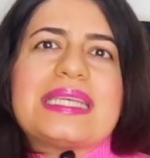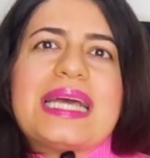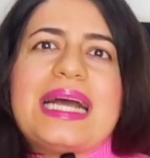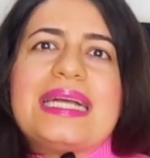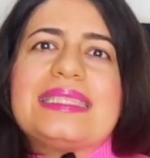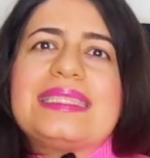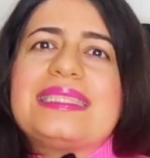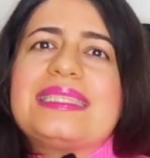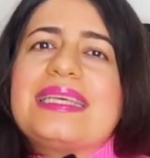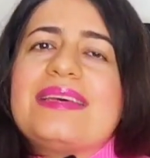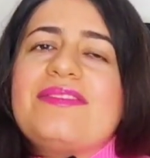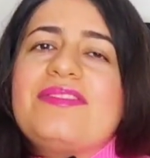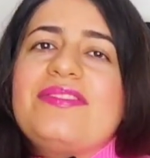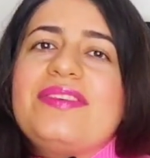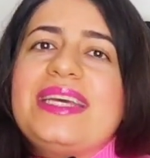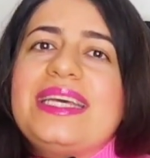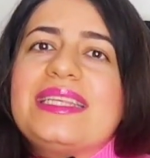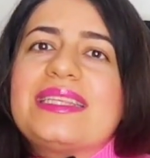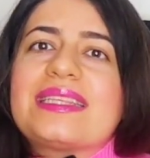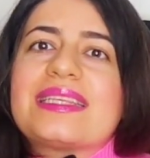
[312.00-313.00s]
that the
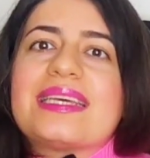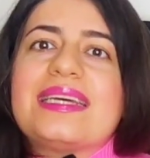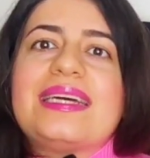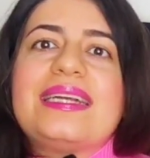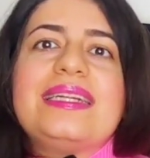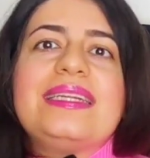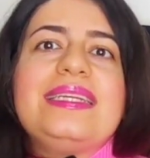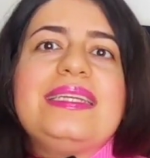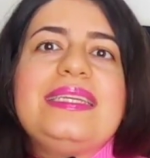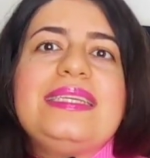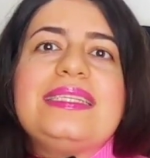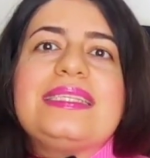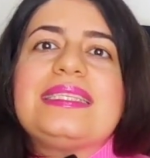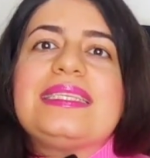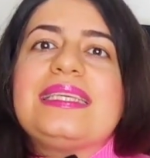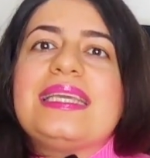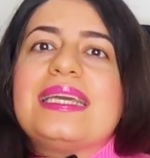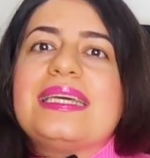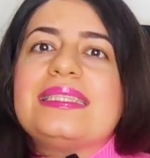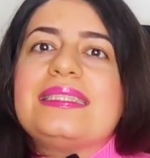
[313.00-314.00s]
weather
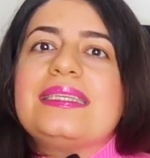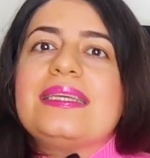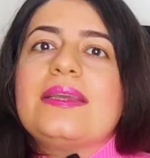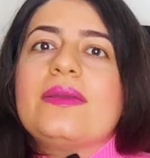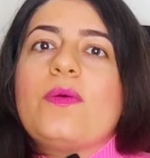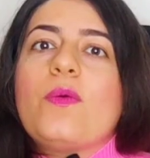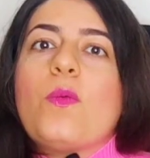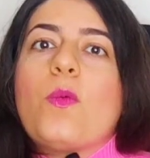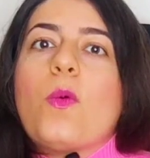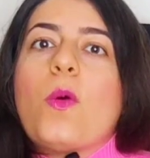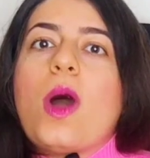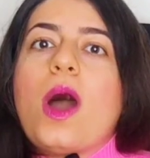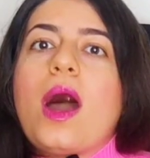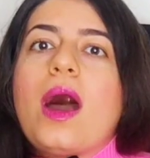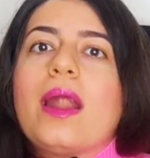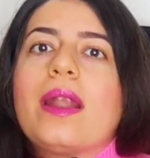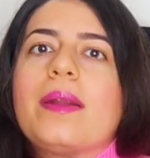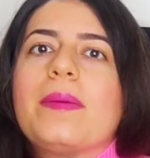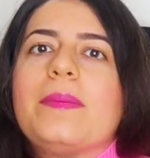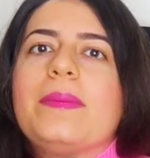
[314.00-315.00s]
is getting
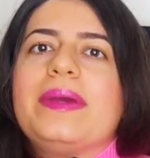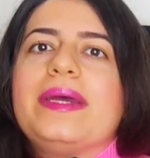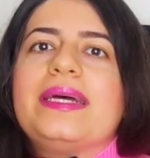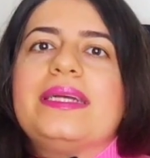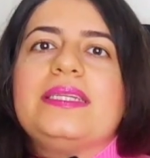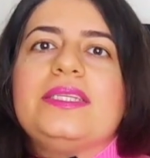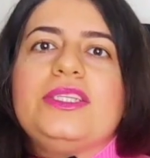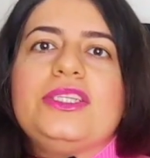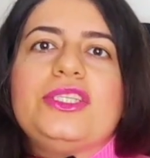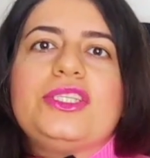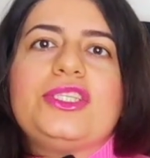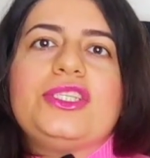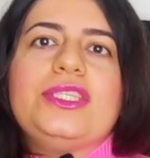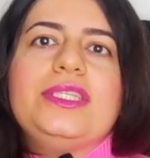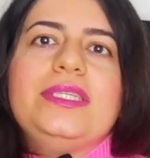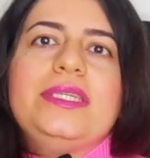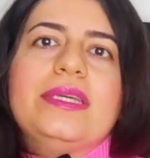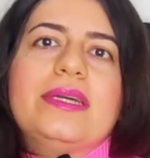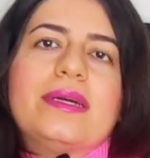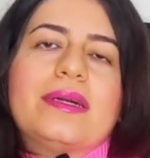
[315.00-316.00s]
warmer each
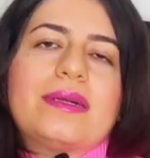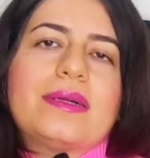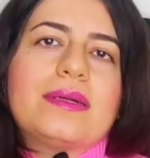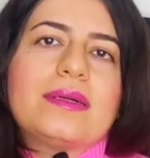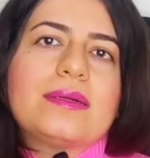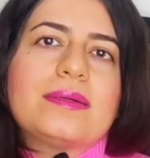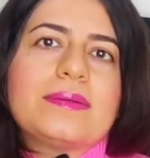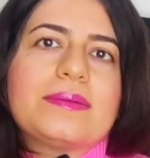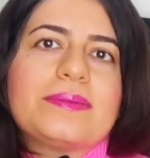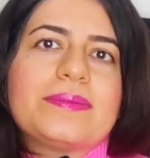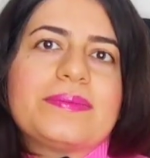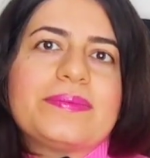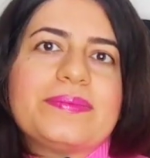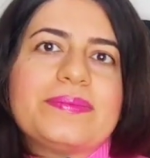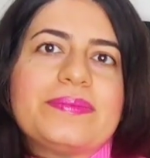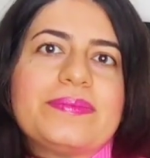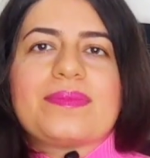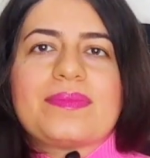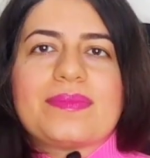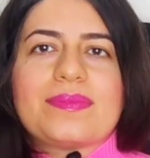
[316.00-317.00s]
year.
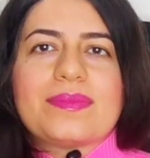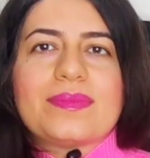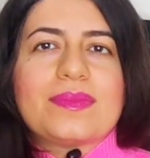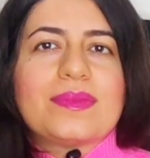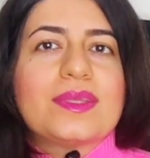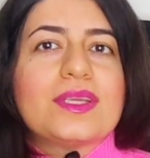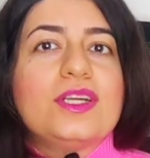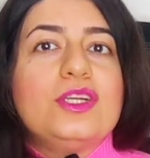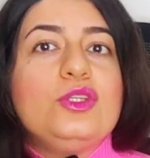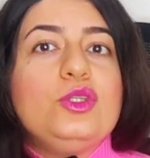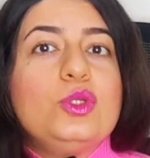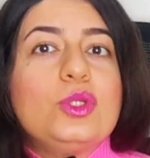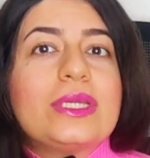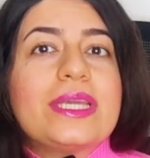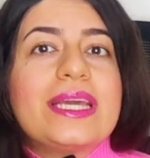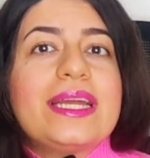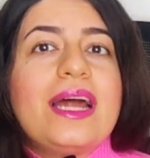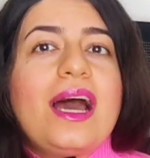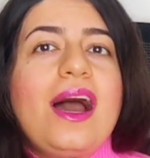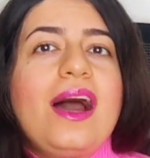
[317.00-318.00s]
You
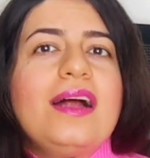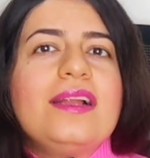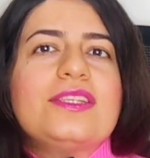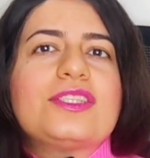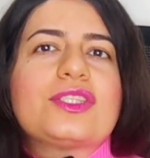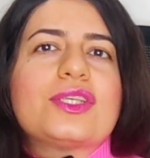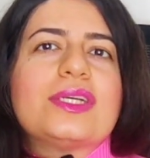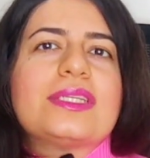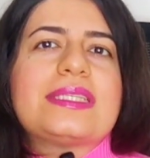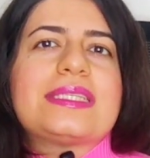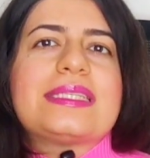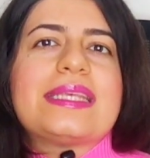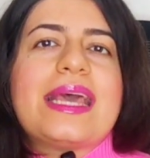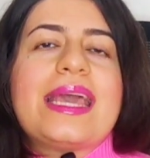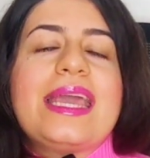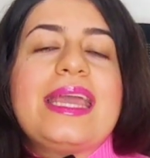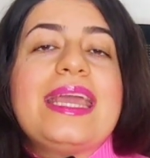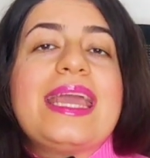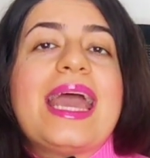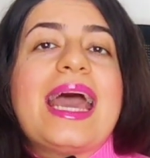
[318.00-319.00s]
can also
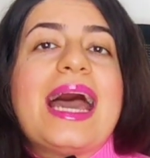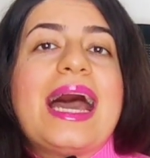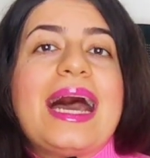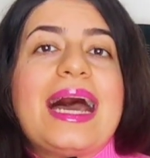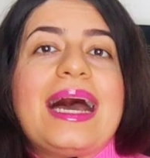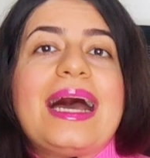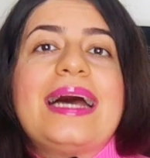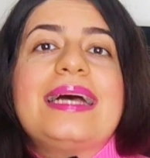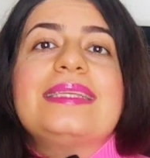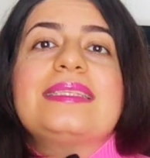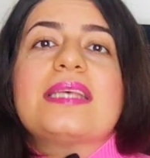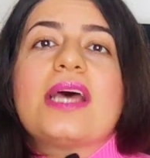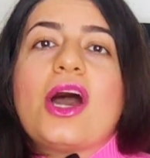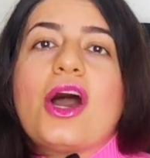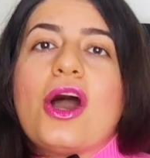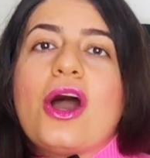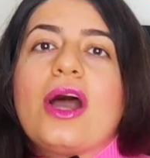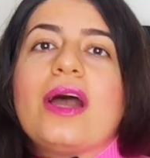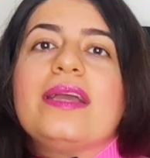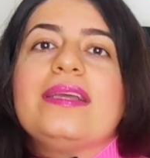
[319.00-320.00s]
say, as
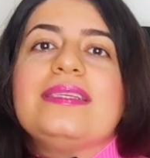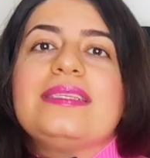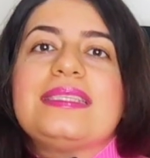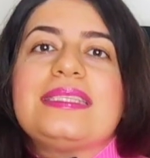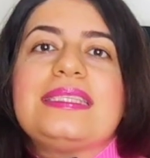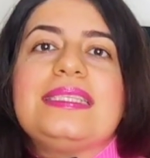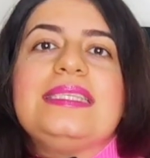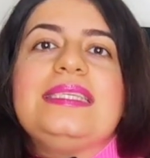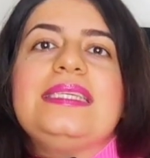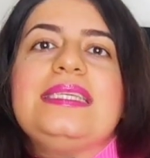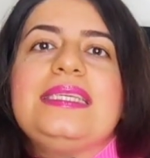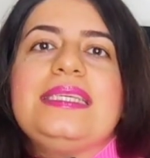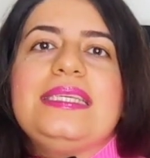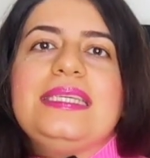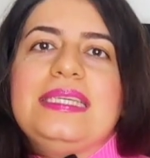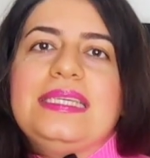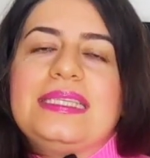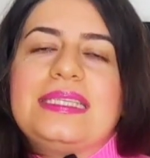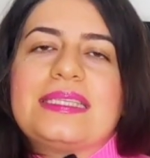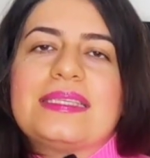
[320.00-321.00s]
I see
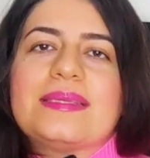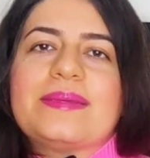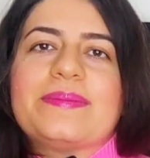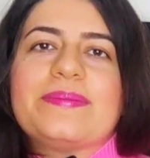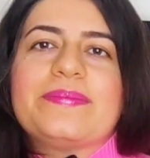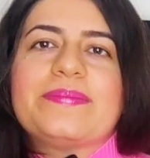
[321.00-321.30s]
it.